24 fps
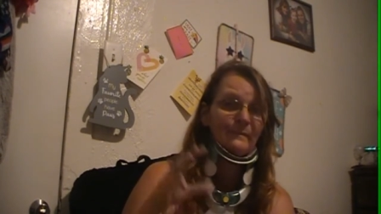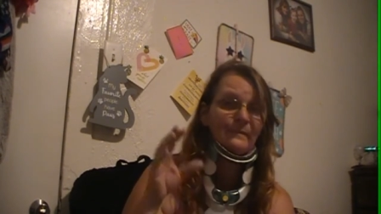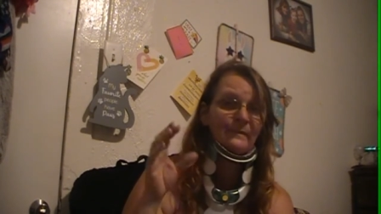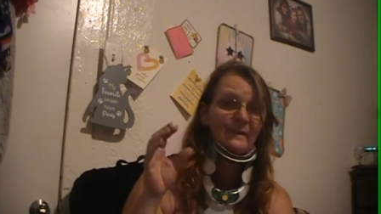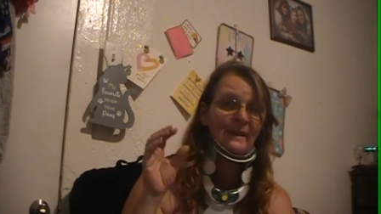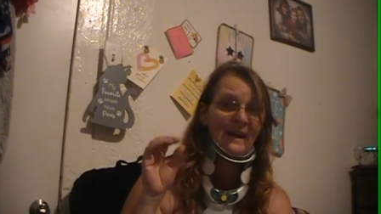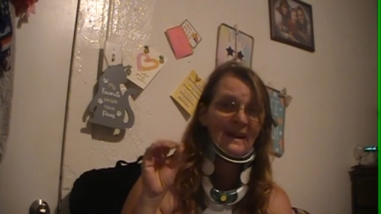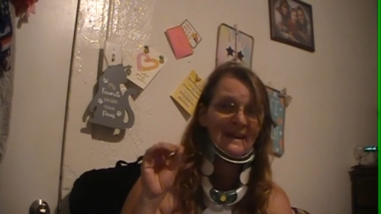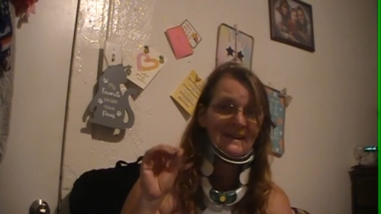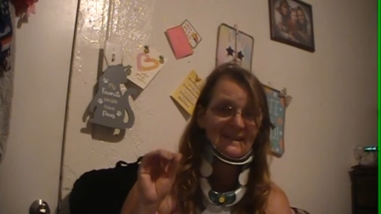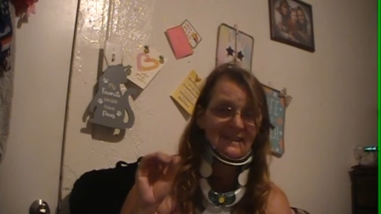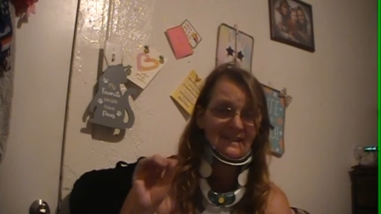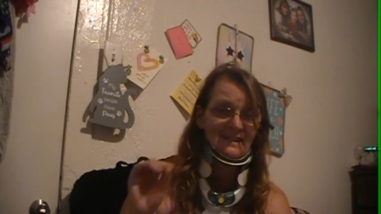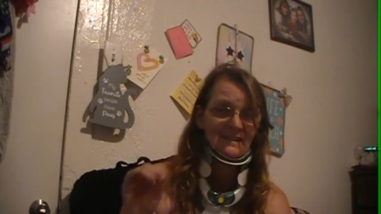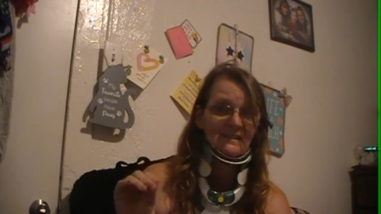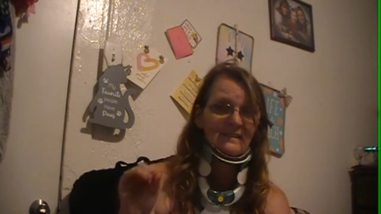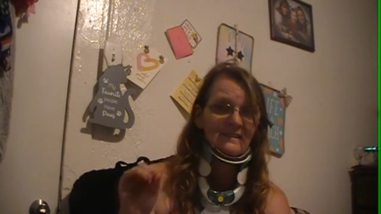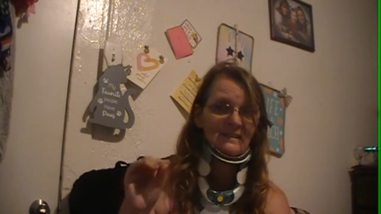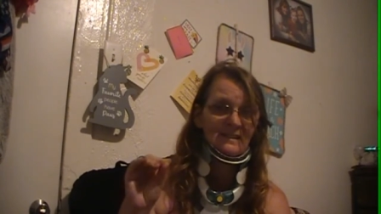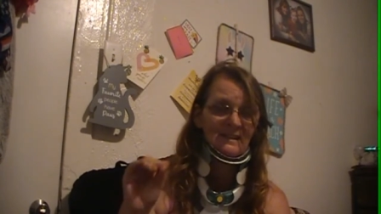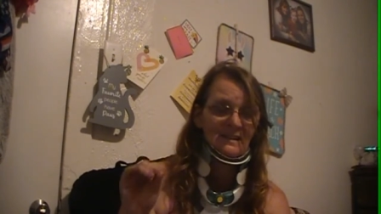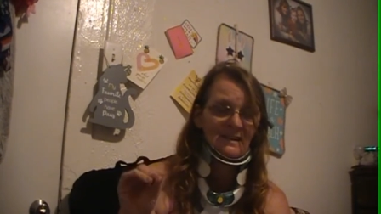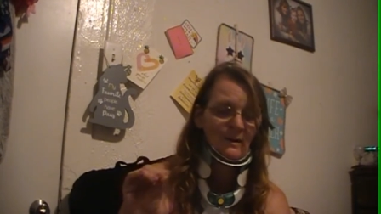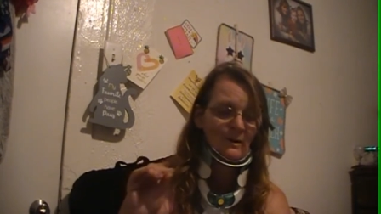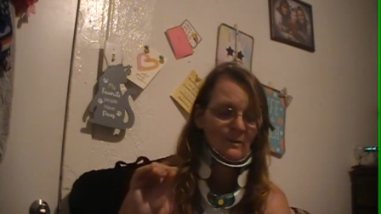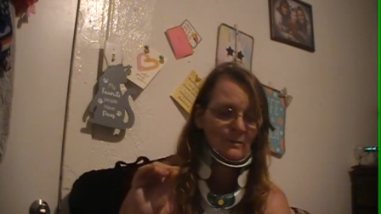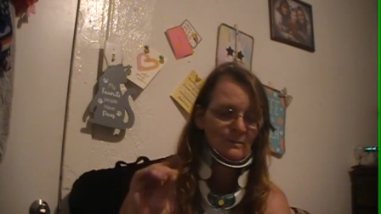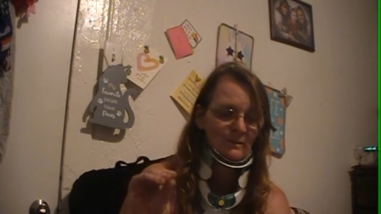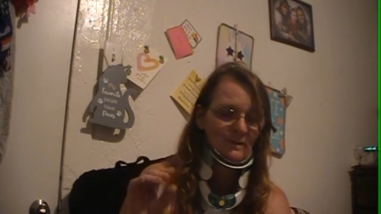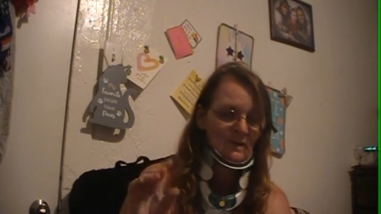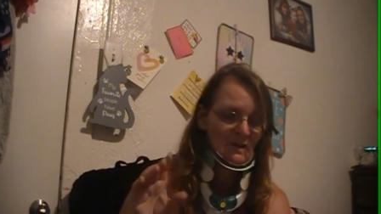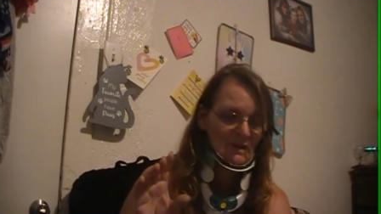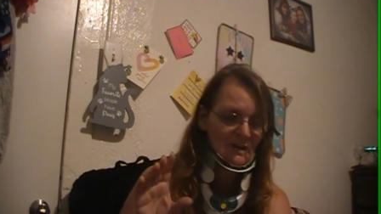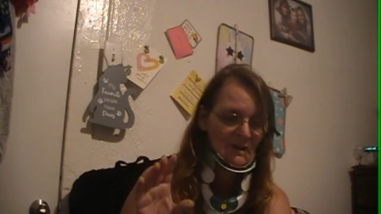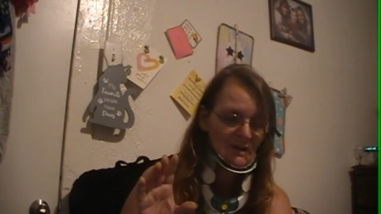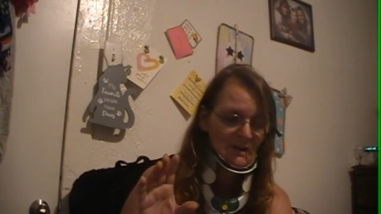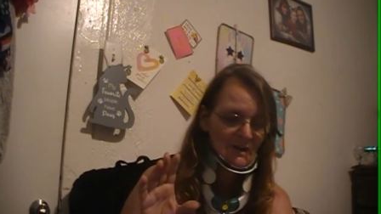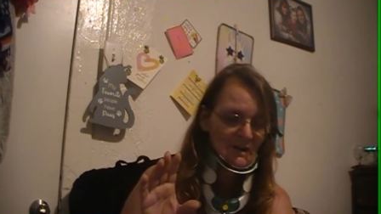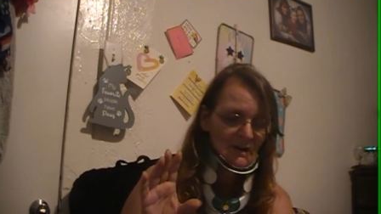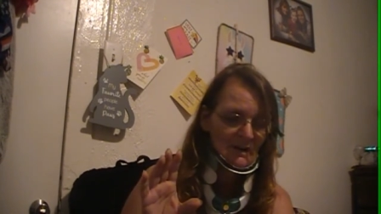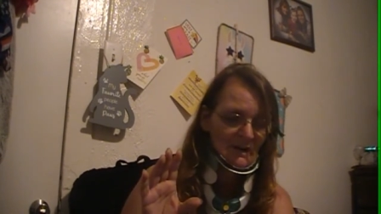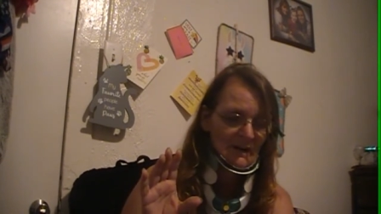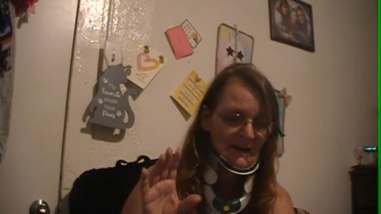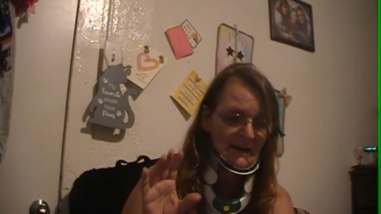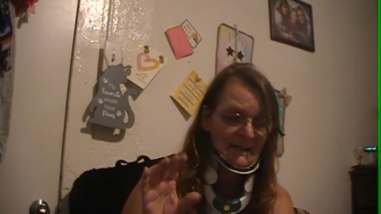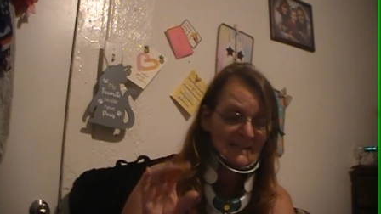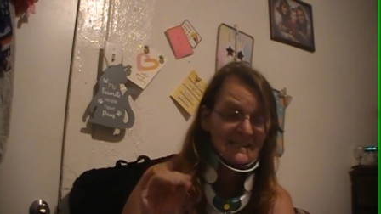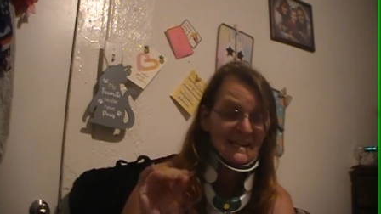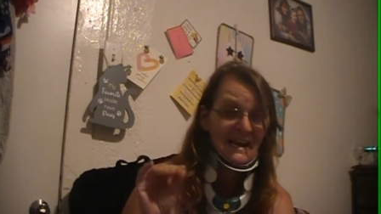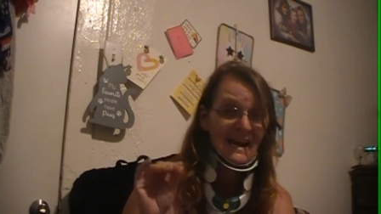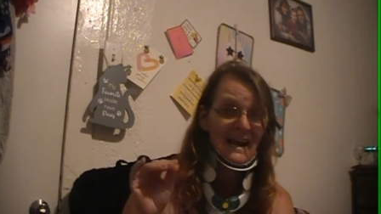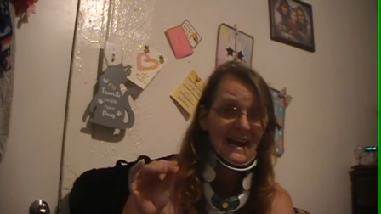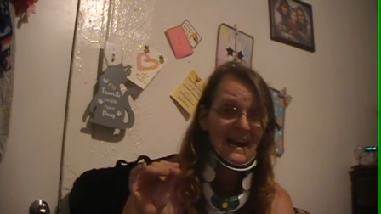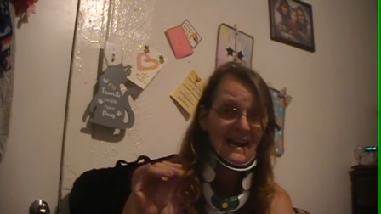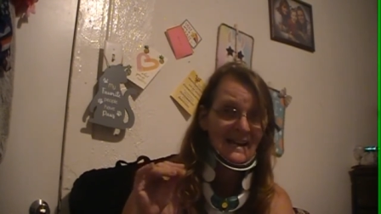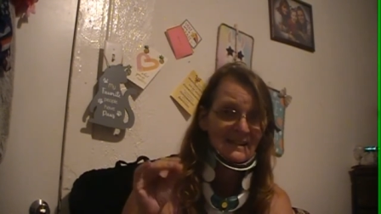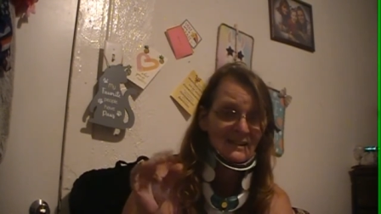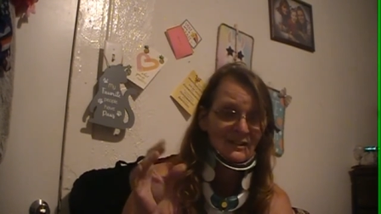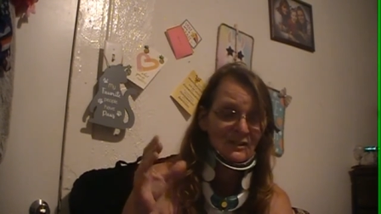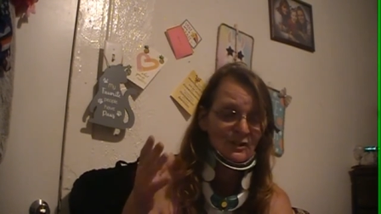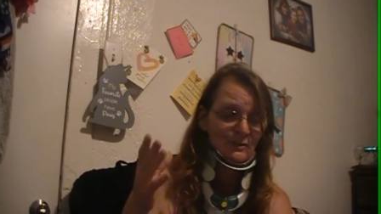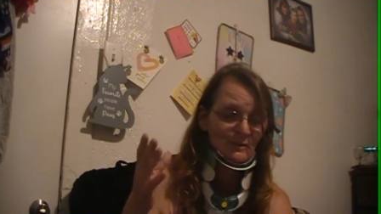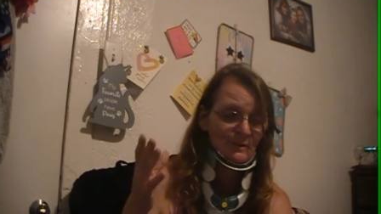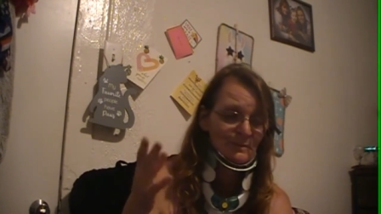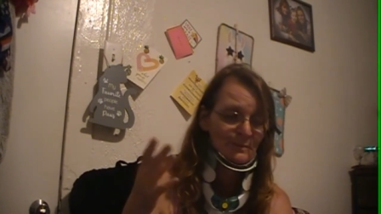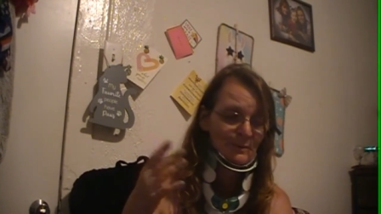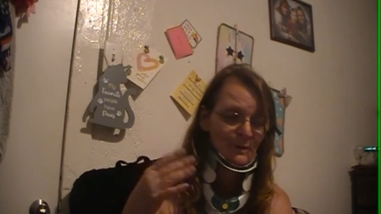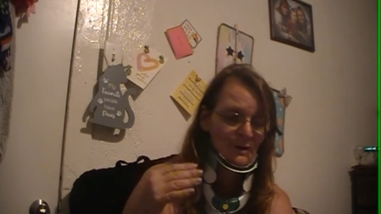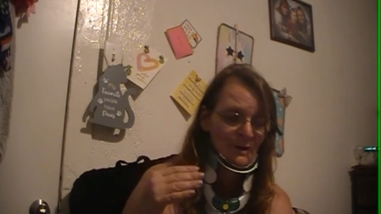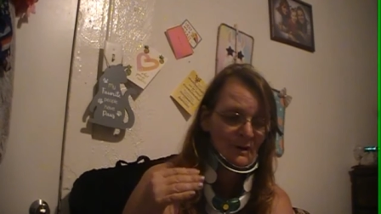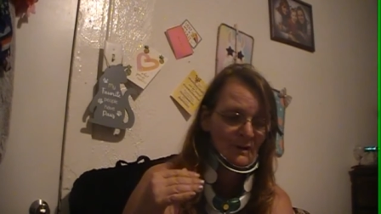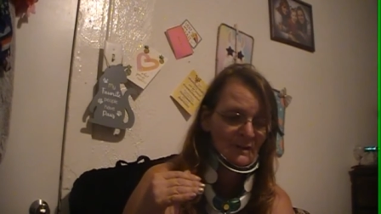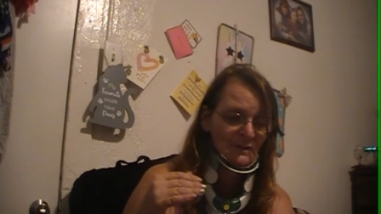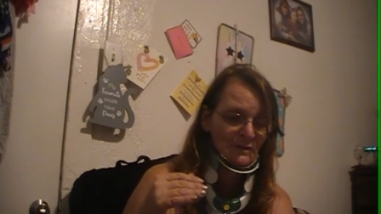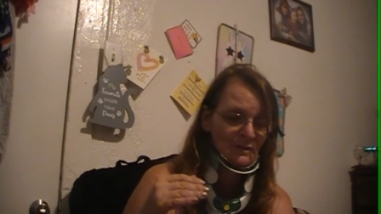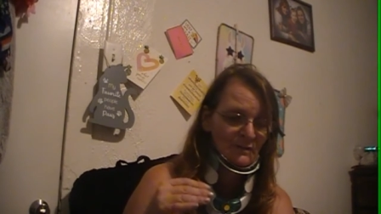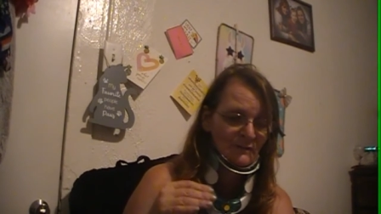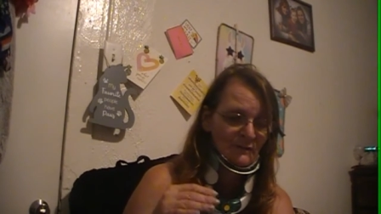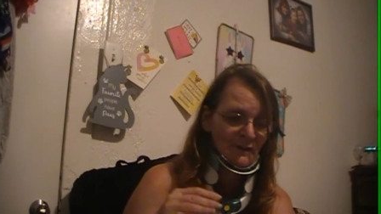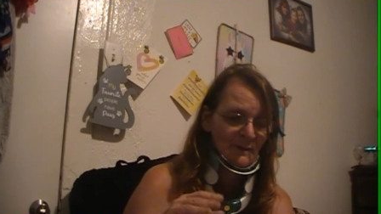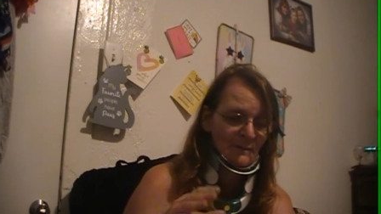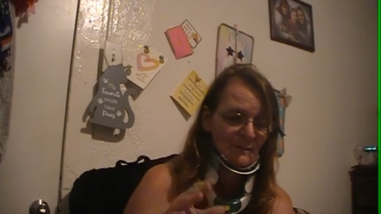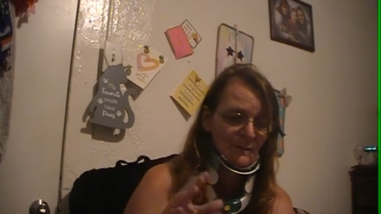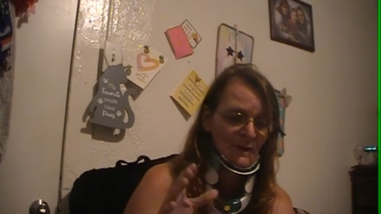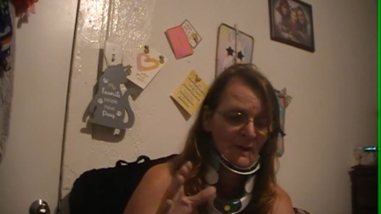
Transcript: Like, you know, a tag that you would put on to and from.